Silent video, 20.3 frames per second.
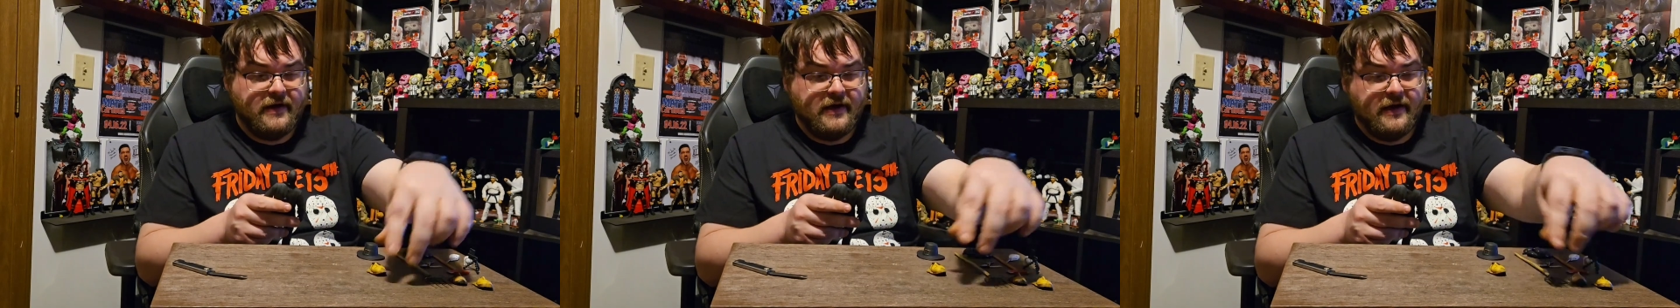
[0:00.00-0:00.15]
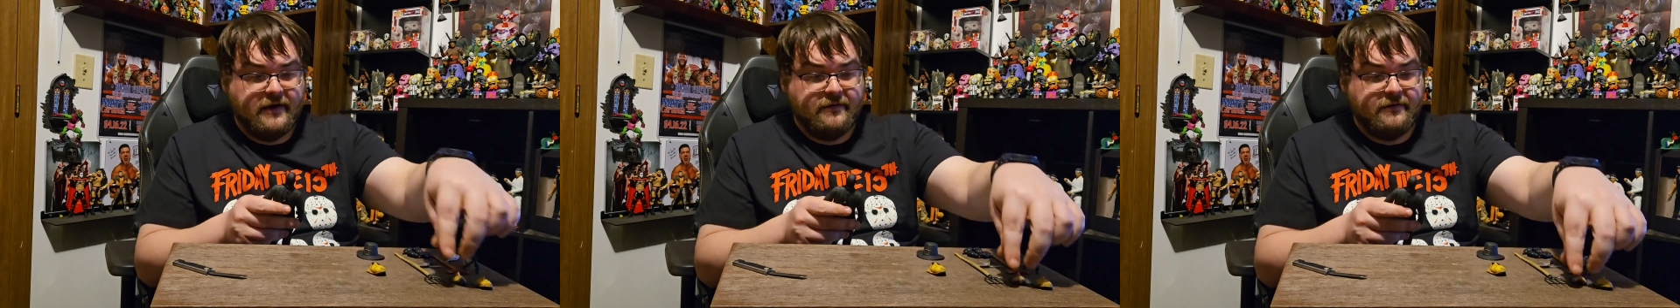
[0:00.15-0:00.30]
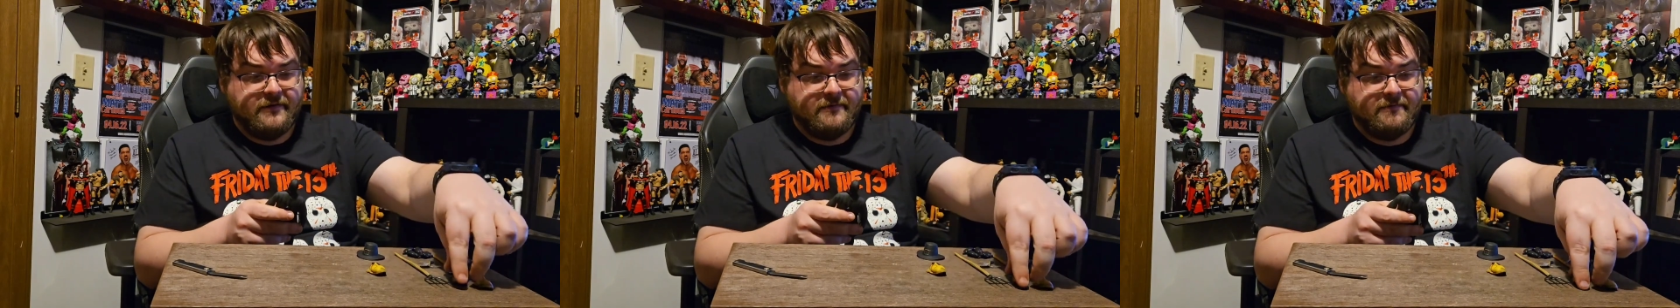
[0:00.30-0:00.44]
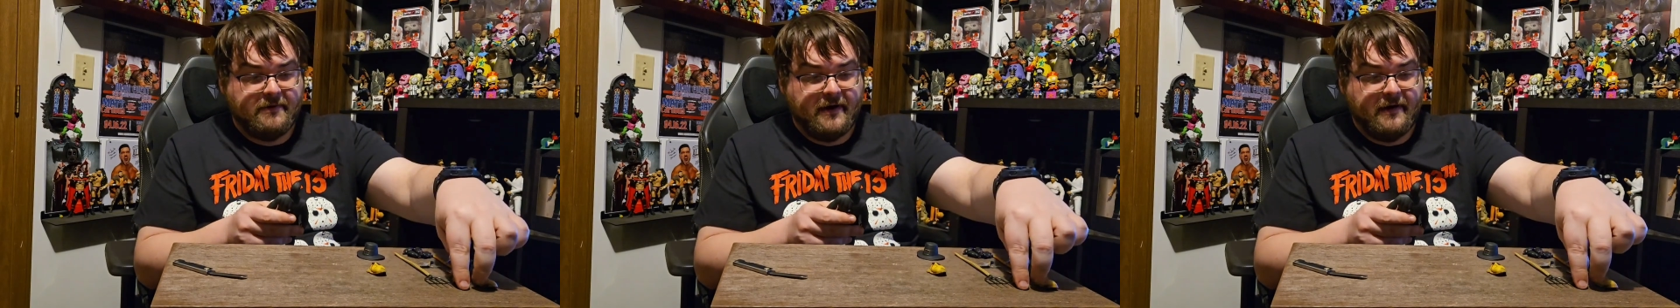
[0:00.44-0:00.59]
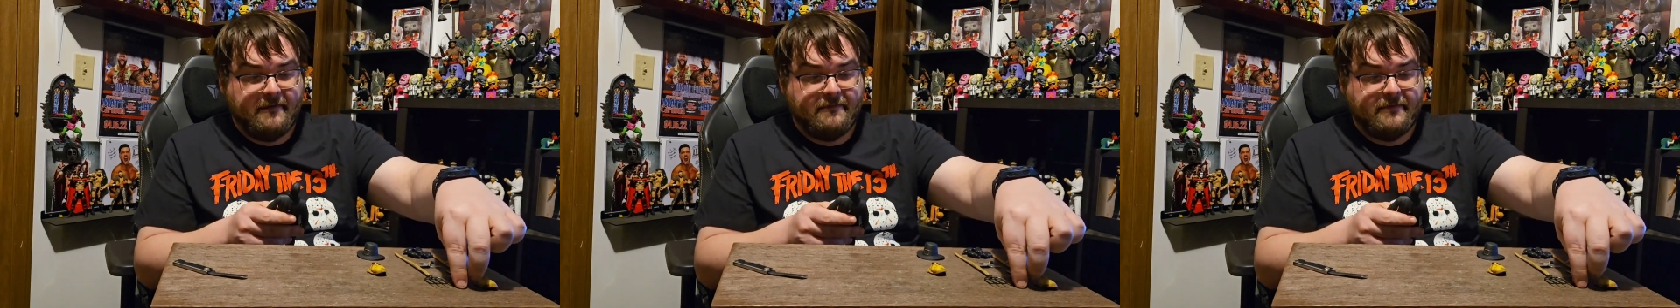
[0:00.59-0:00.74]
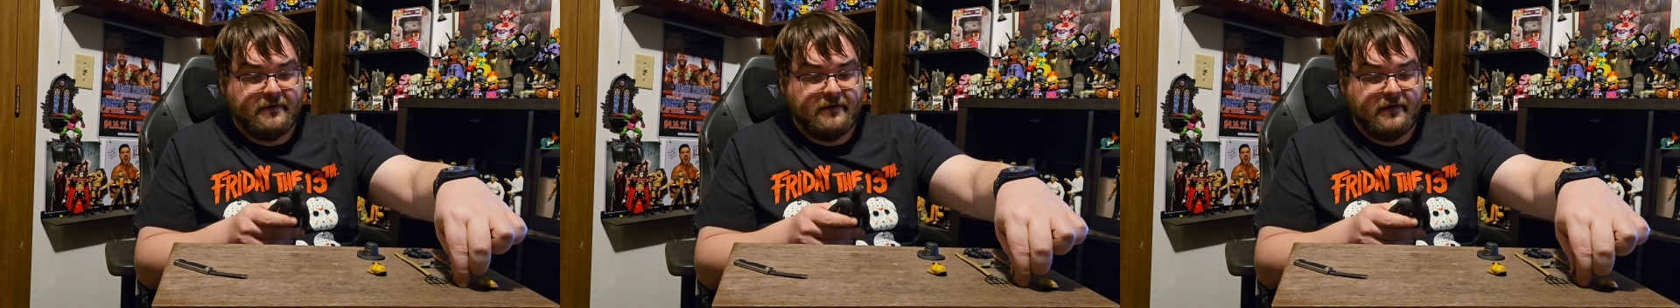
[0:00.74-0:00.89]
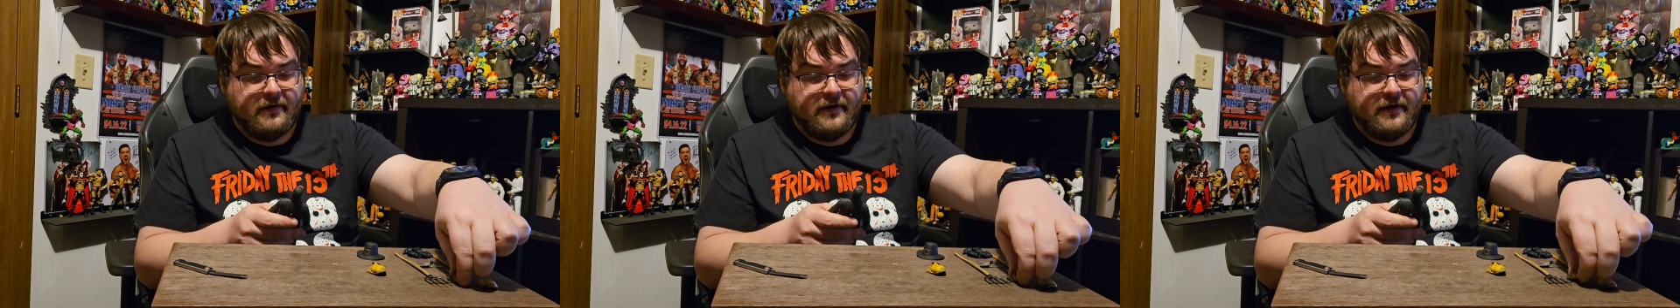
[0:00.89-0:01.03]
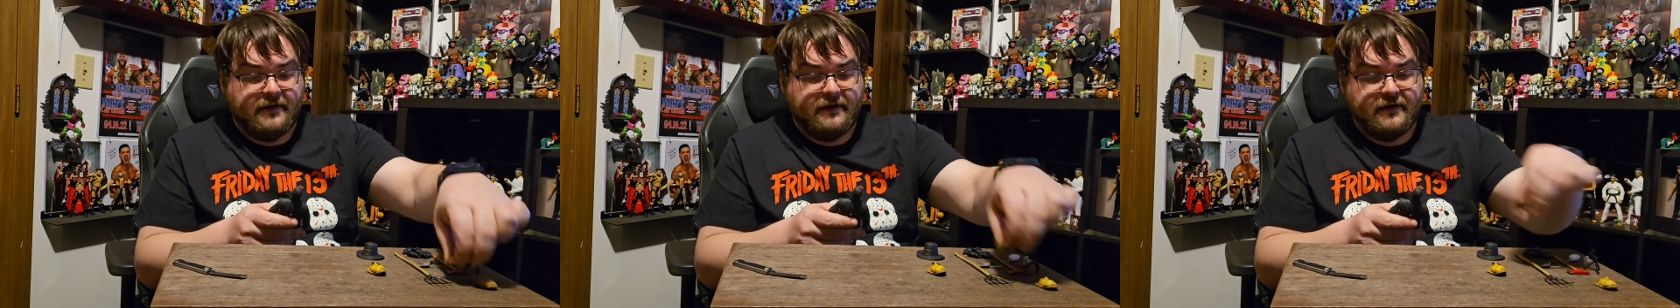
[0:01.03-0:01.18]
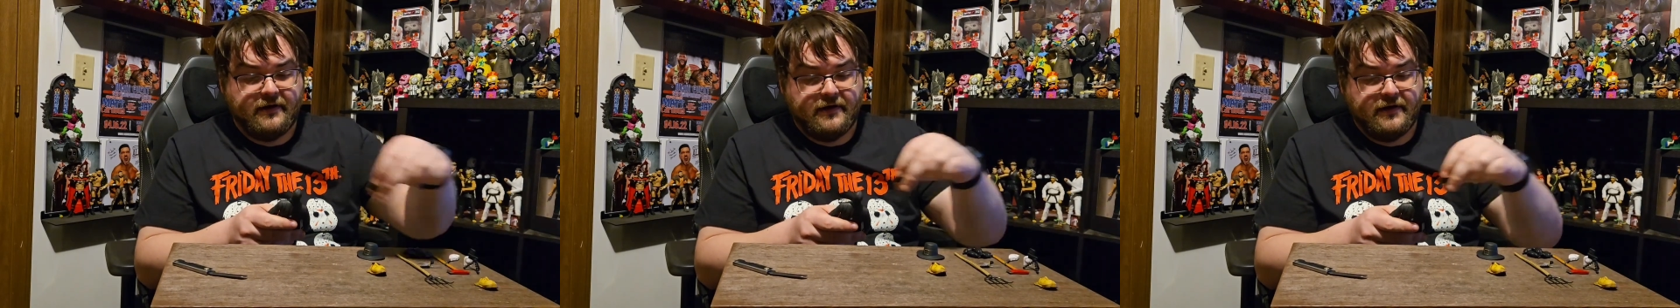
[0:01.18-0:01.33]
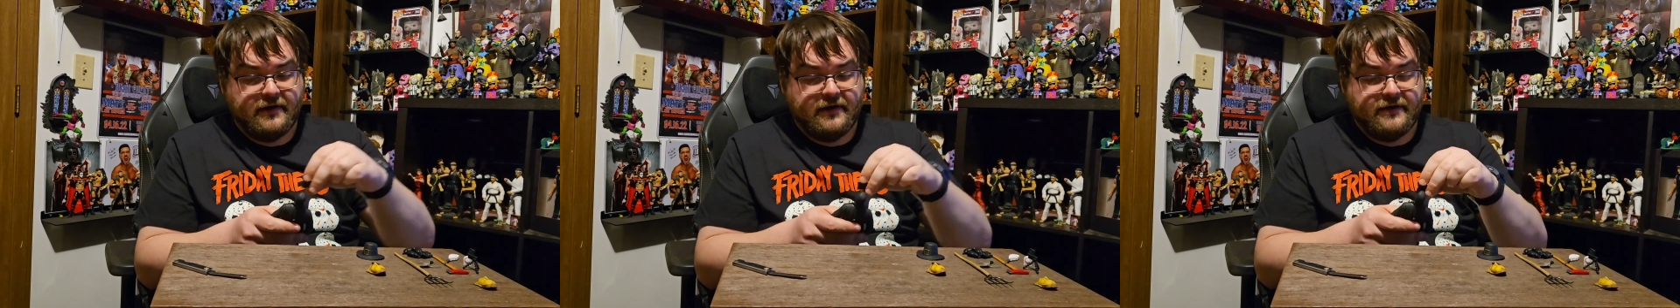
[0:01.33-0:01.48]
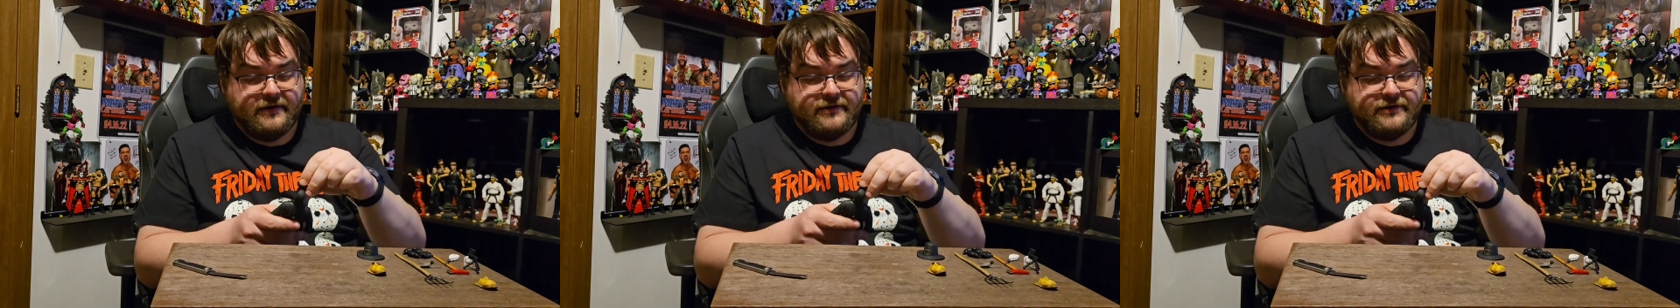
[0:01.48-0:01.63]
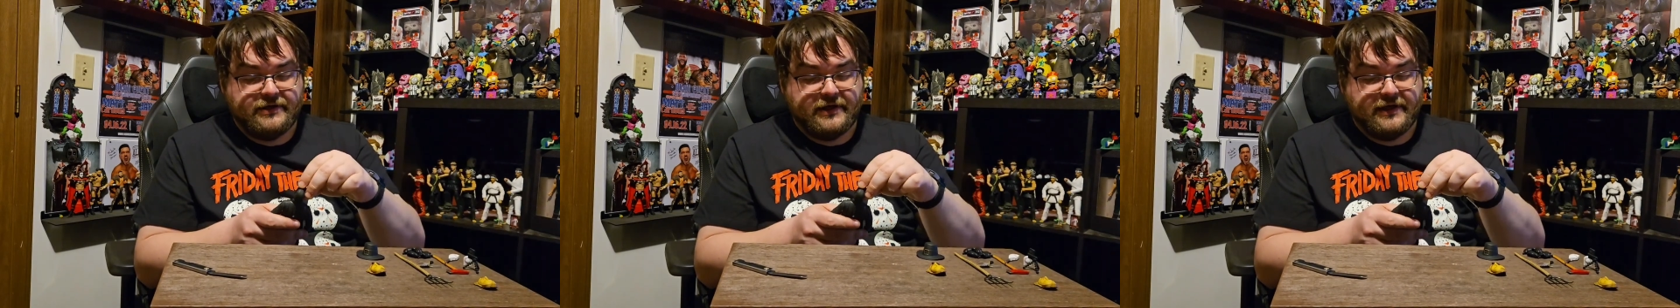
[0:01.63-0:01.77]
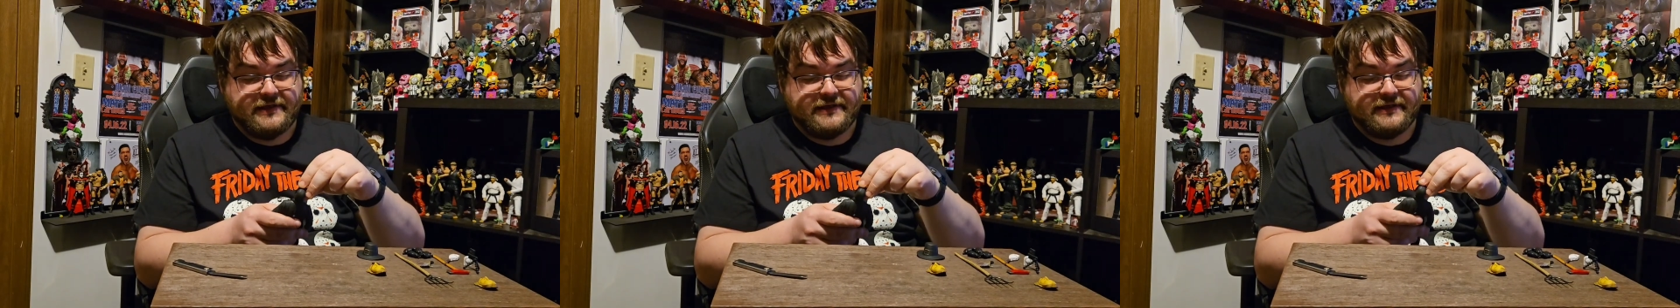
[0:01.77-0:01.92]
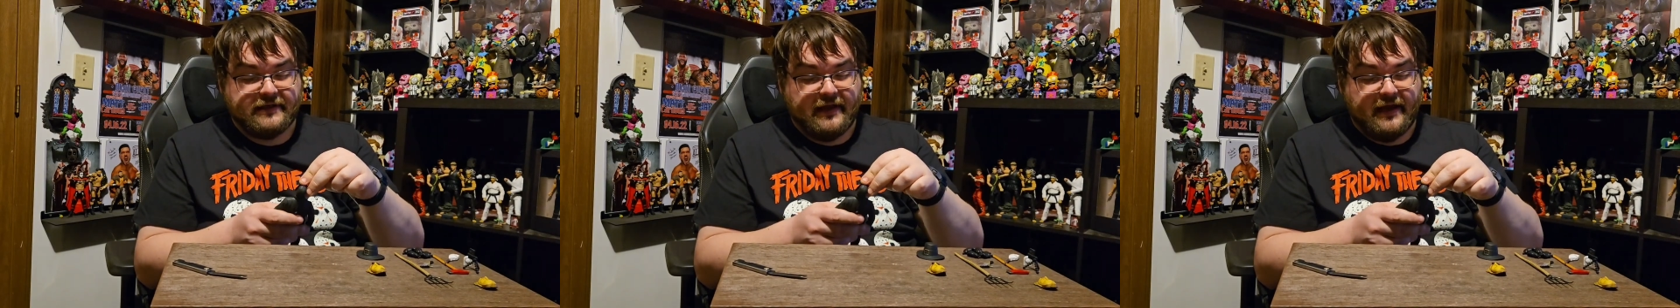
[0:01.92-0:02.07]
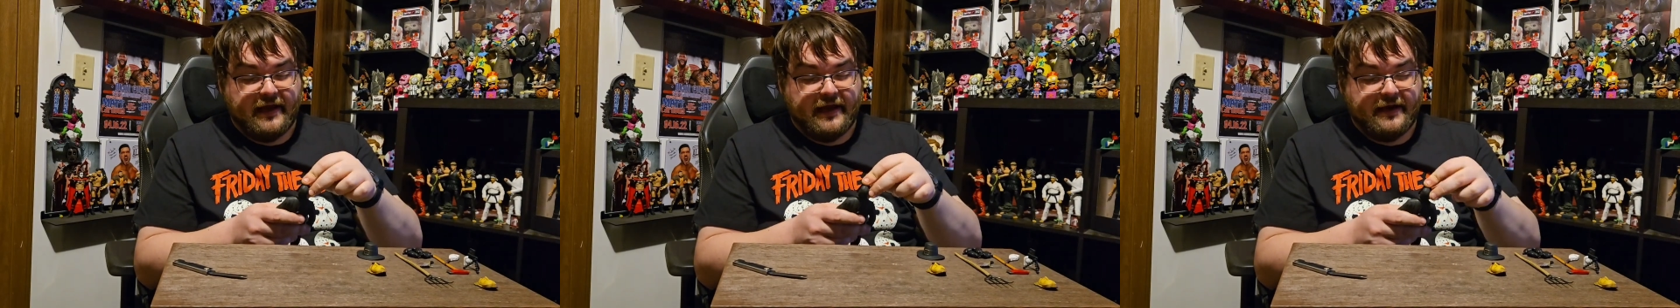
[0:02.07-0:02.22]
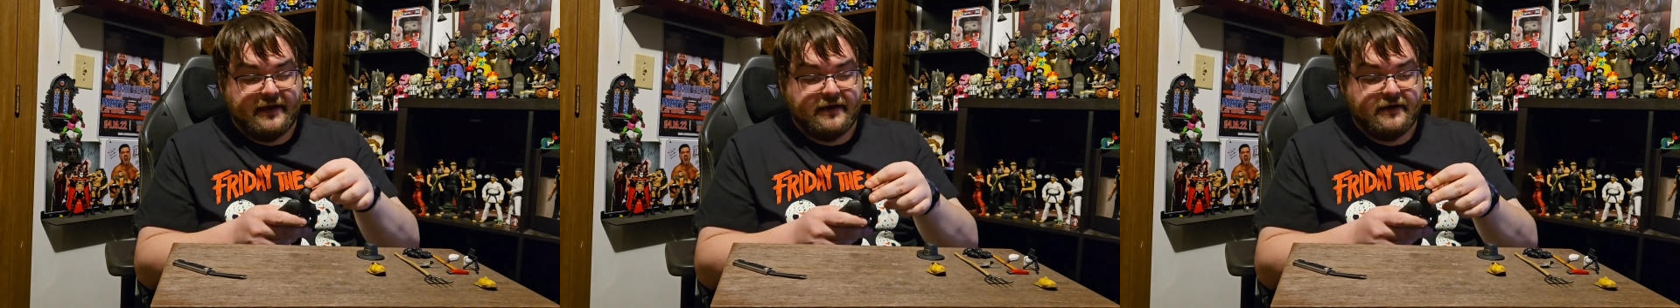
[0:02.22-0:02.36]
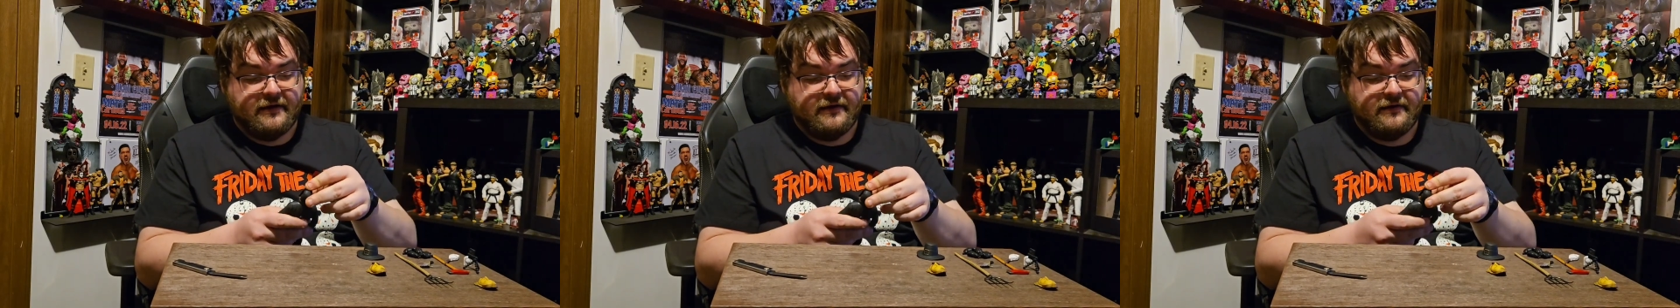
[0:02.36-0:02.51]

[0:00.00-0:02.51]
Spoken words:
and you could pop it on, just like